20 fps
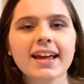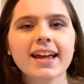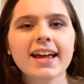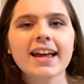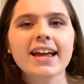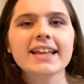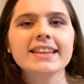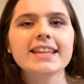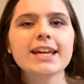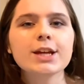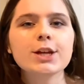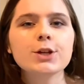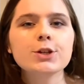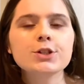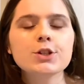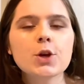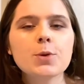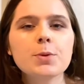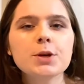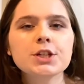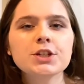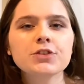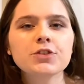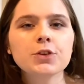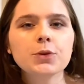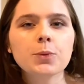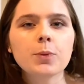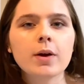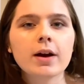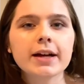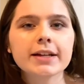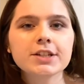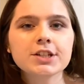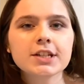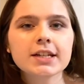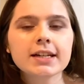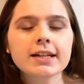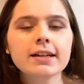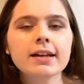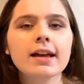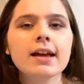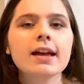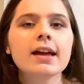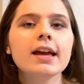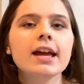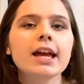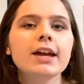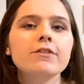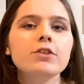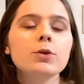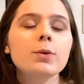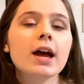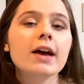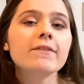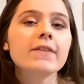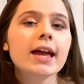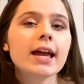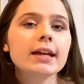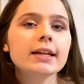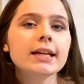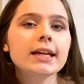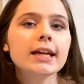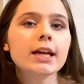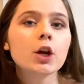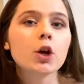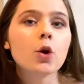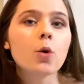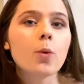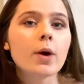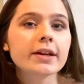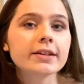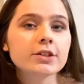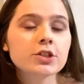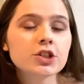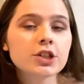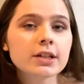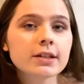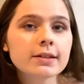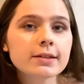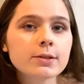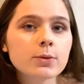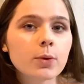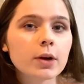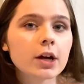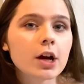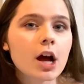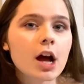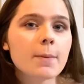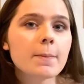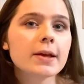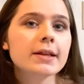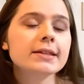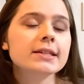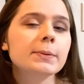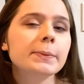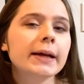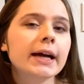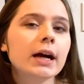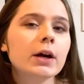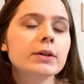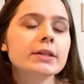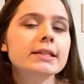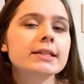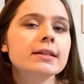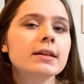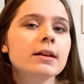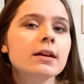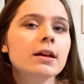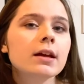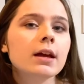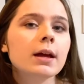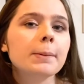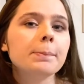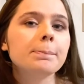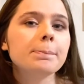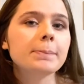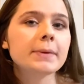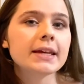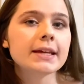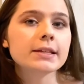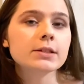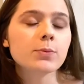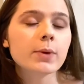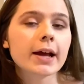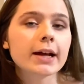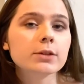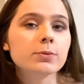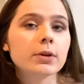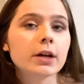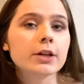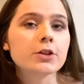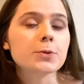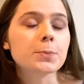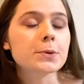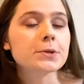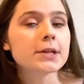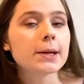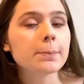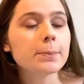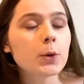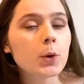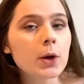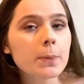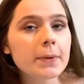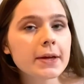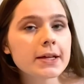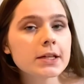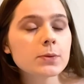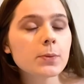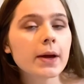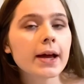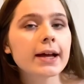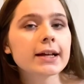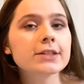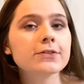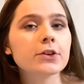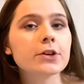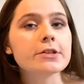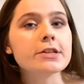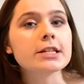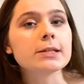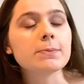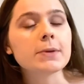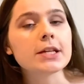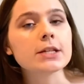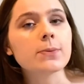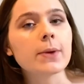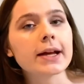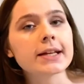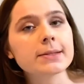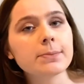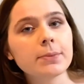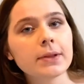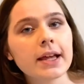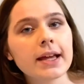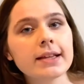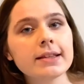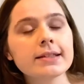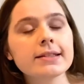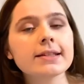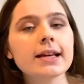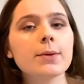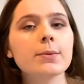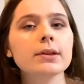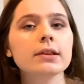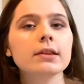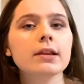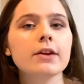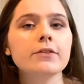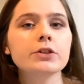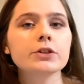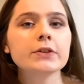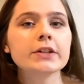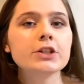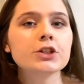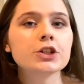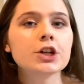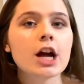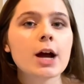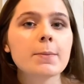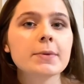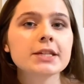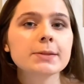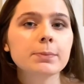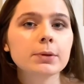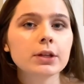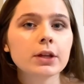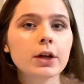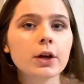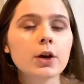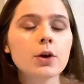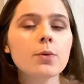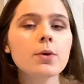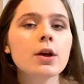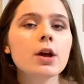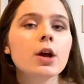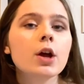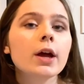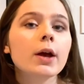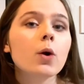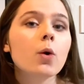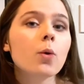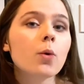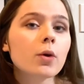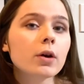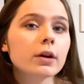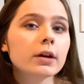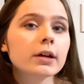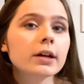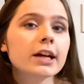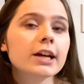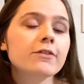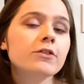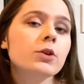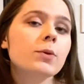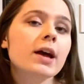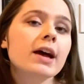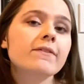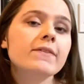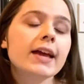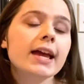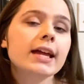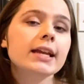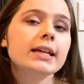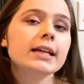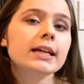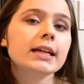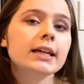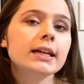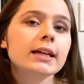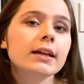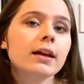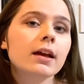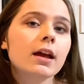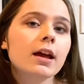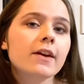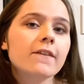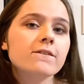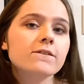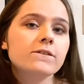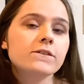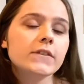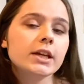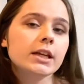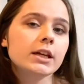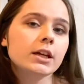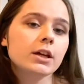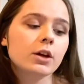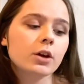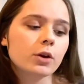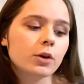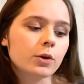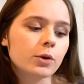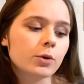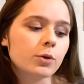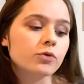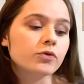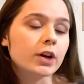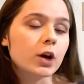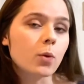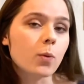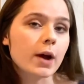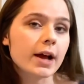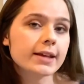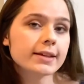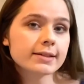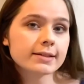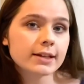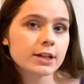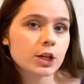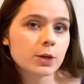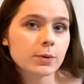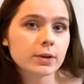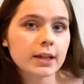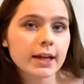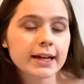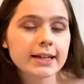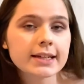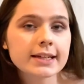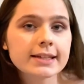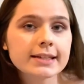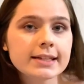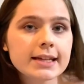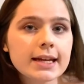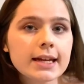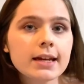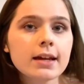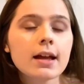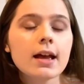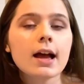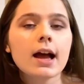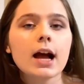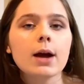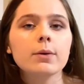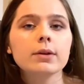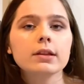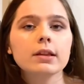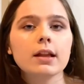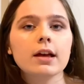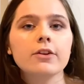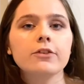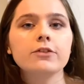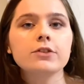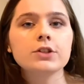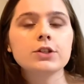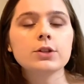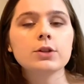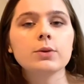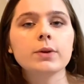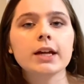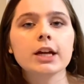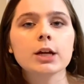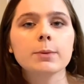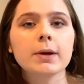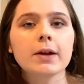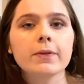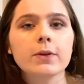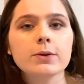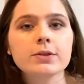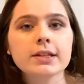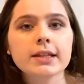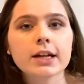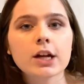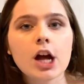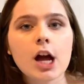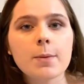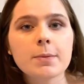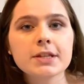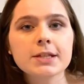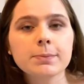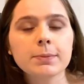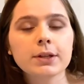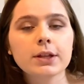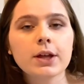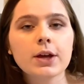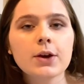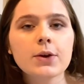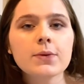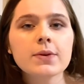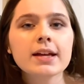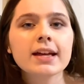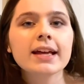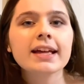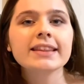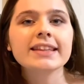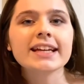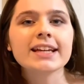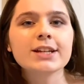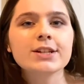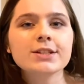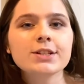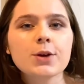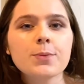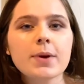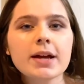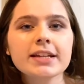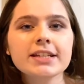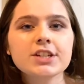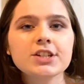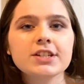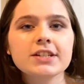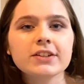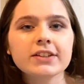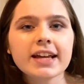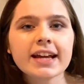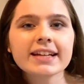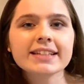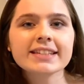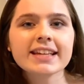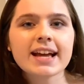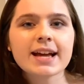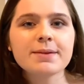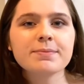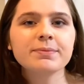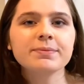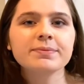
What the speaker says: Thank you so much for watching. If you have any questions or comments about beeswax, 100% pure beeswax versus beeswax blends, I would love to read your comments below. Or if you have any video requests that you would like to see, I would love to hear about those in the comments below. Thank you so much. Until next time.